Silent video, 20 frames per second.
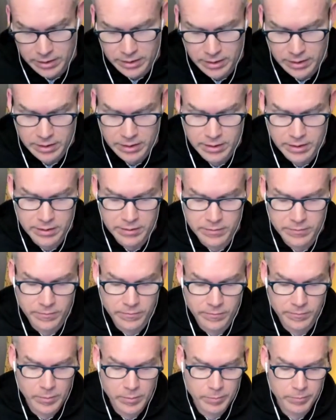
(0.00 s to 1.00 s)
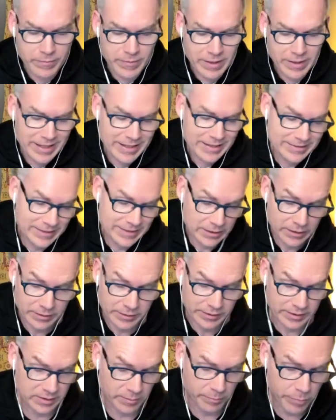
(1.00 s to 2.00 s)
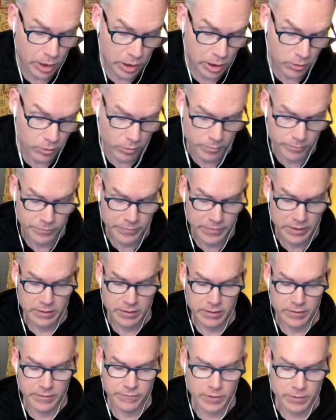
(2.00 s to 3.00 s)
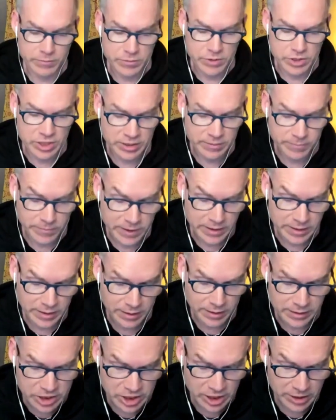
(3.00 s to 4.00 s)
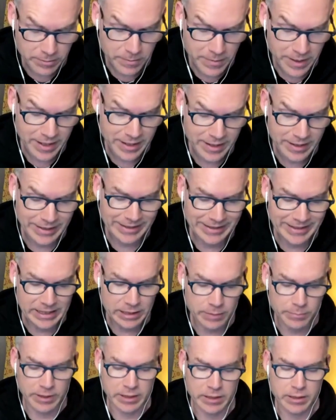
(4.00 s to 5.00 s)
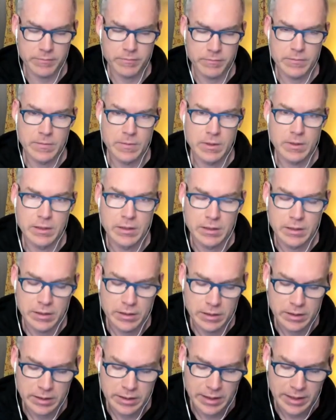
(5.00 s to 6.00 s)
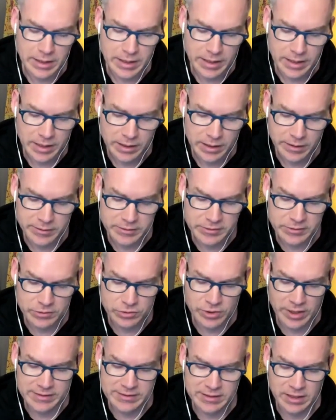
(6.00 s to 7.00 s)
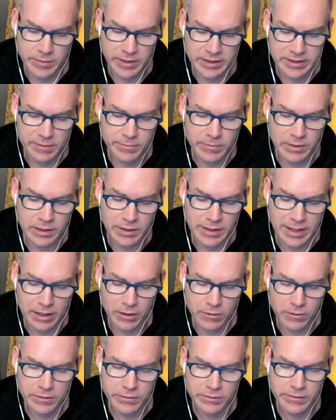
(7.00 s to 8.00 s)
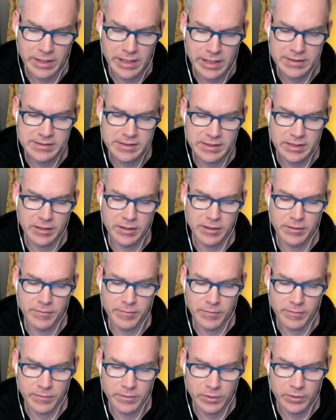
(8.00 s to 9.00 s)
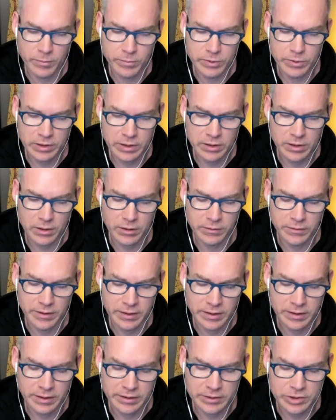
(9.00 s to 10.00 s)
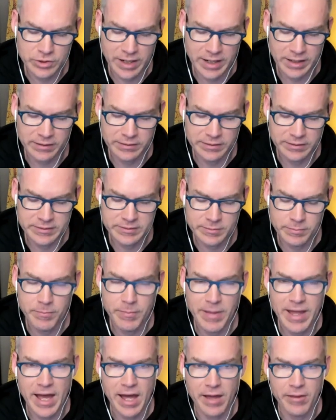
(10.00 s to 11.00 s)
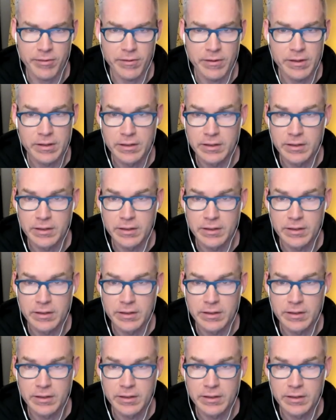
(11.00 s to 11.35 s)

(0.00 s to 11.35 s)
a technically it's a poem from Jigme Jigme Lingpa, and this is translated by Ken McLeod, and it's in a little book called uh, Trackless Path.